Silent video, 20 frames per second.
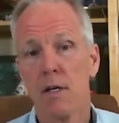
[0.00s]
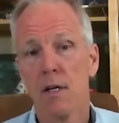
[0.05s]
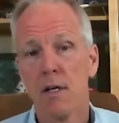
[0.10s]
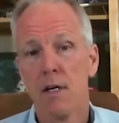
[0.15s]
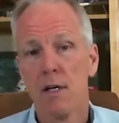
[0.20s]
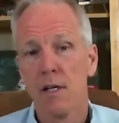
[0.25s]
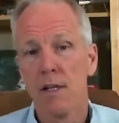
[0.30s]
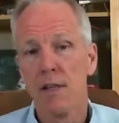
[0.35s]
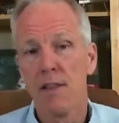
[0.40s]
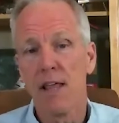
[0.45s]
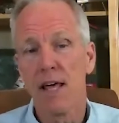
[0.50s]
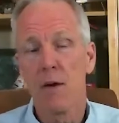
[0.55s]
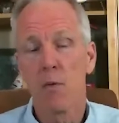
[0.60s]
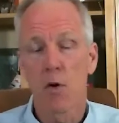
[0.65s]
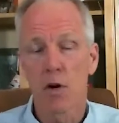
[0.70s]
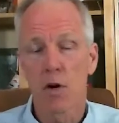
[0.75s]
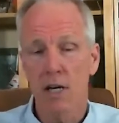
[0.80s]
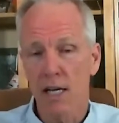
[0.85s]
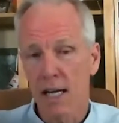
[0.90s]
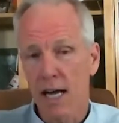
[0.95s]
they
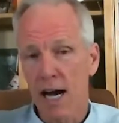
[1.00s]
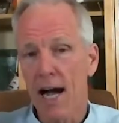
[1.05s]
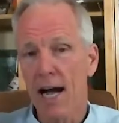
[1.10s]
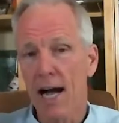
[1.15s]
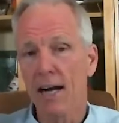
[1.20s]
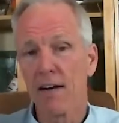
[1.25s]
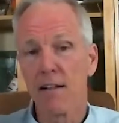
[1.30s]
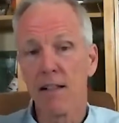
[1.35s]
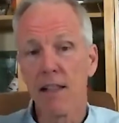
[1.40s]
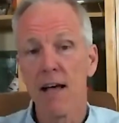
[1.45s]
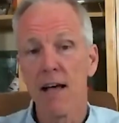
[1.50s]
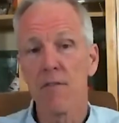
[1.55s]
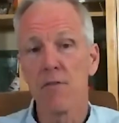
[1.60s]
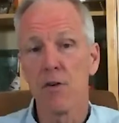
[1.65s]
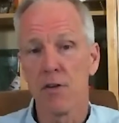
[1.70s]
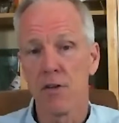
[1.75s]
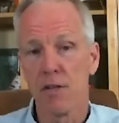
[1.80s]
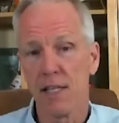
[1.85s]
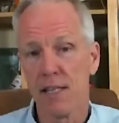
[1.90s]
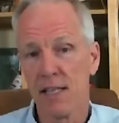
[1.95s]
work at a higher level
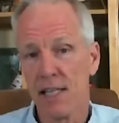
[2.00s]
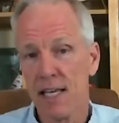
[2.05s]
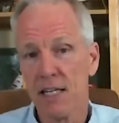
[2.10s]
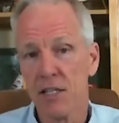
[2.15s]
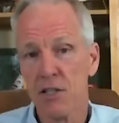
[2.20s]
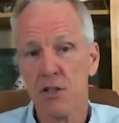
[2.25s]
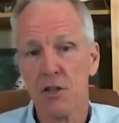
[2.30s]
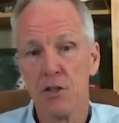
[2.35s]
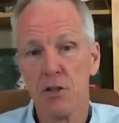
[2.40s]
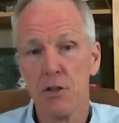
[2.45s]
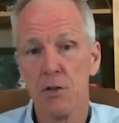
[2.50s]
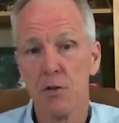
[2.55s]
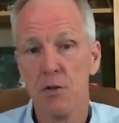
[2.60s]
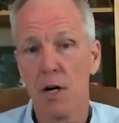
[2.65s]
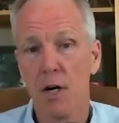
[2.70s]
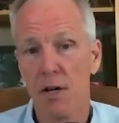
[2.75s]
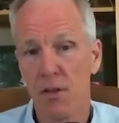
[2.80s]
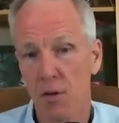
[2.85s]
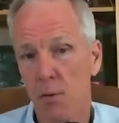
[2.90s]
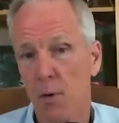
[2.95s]
than they do
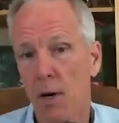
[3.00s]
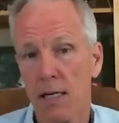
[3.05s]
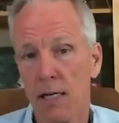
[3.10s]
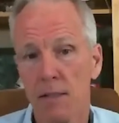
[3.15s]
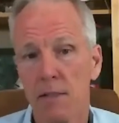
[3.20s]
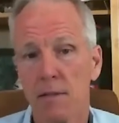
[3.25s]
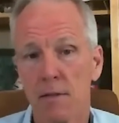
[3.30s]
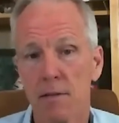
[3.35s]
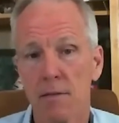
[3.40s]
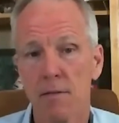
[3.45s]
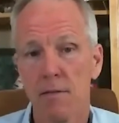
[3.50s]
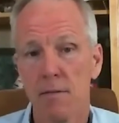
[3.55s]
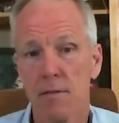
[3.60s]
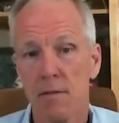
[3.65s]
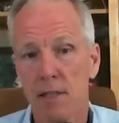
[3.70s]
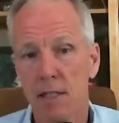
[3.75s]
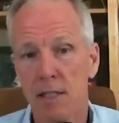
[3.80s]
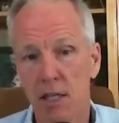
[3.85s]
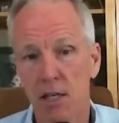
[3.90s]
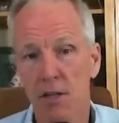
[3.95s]
otherwise
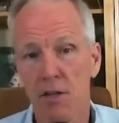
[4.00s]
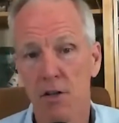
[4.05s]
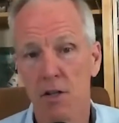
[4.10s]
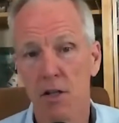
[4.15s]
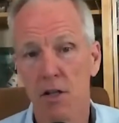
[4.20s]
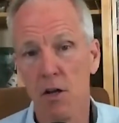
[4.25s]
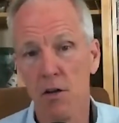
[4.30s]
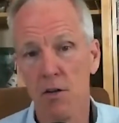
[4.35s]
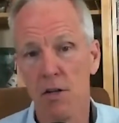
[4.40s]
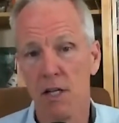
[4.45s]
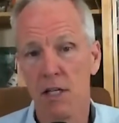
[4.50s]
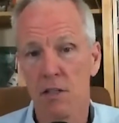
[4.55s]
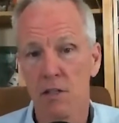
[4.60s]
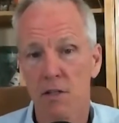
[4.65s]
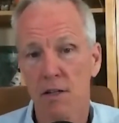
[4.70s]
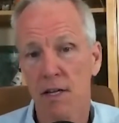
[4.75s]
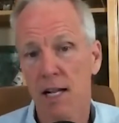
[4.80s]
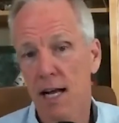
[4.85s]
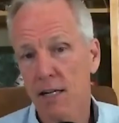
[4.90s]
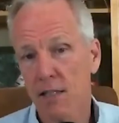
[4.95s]
in other clothing. So
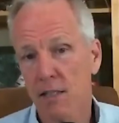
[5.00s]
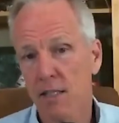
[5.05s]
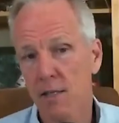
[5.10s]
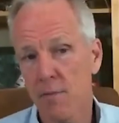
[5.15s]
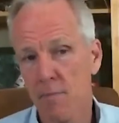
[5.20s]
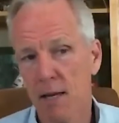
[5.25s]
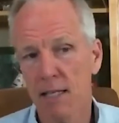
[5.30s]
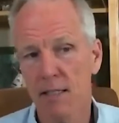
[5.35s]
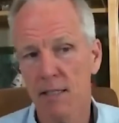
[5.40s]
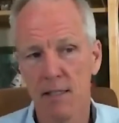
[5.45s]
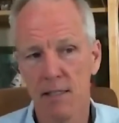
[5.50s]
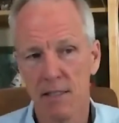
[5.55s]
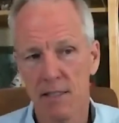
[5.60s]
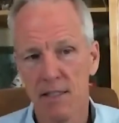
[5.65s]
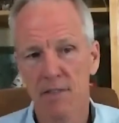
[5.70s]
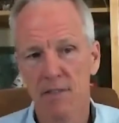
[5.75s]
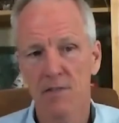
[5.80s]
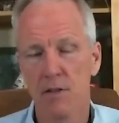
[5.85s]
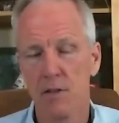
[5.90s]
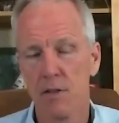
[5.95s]
it actually makes a
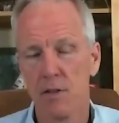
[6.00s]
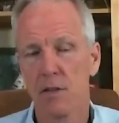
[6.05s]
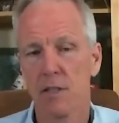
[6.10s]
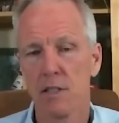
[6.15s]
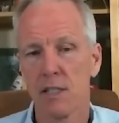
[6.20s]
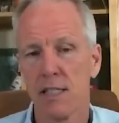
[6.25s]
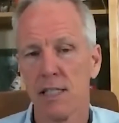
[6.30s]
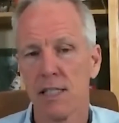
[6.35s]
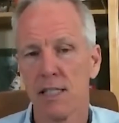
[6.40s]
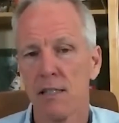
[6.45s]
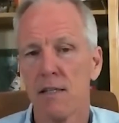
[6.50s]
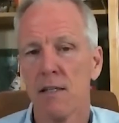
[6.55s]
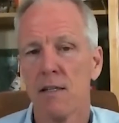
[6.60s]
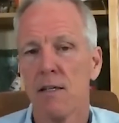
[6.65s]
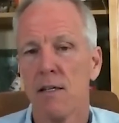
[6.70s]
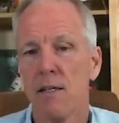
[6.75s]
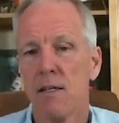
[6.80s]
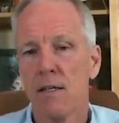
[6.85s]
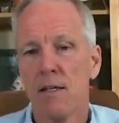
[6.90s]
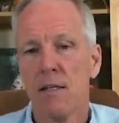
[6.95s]
difference
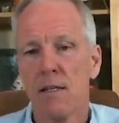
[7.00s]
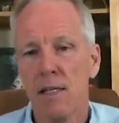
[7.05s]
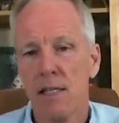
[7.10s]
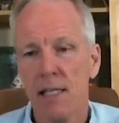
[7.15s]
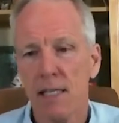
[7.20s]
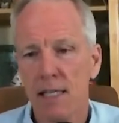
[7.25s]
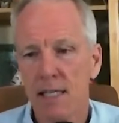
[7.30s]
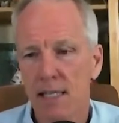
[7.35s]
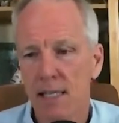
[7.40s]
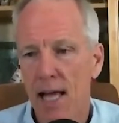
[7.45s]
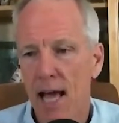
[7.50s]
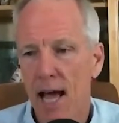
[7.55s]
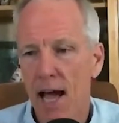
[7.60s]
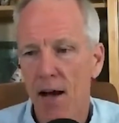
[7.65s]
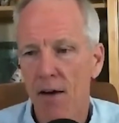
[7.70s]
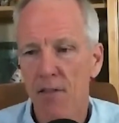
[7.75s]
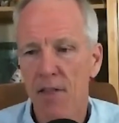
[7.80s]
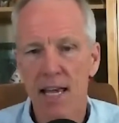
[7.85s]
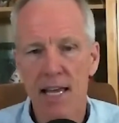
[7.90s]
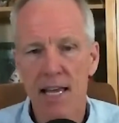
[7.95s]
in how
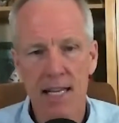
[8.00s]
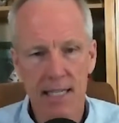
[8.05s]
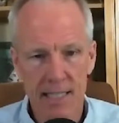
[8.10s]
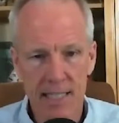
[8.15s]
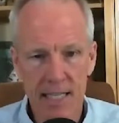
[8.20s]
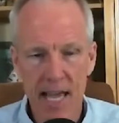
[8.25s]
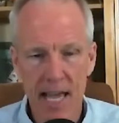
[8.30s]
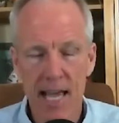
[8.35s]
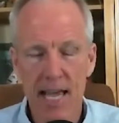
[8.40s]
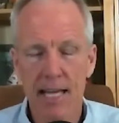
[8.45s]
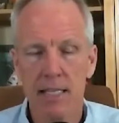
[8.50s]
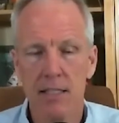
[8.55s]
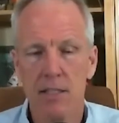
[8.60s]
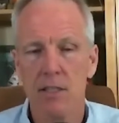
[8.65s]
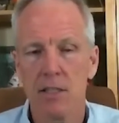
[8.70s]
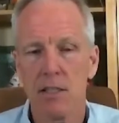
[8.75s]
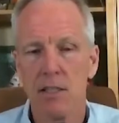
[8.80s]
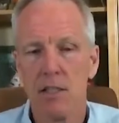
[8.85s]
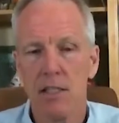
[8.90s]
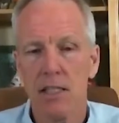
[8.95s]
they engage
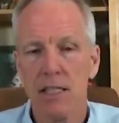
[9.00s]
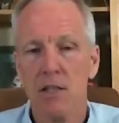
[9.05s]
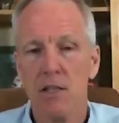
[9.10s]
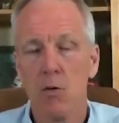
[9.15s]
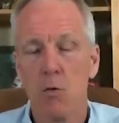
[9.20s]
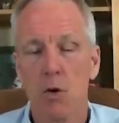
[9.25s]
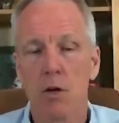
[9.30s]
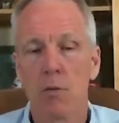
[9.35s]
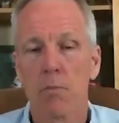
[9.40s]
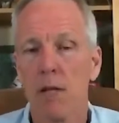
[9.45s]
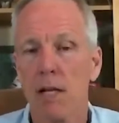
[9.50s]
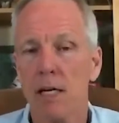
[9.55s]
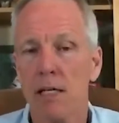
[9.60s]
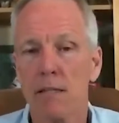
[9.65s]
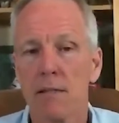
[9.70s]
in the workplace.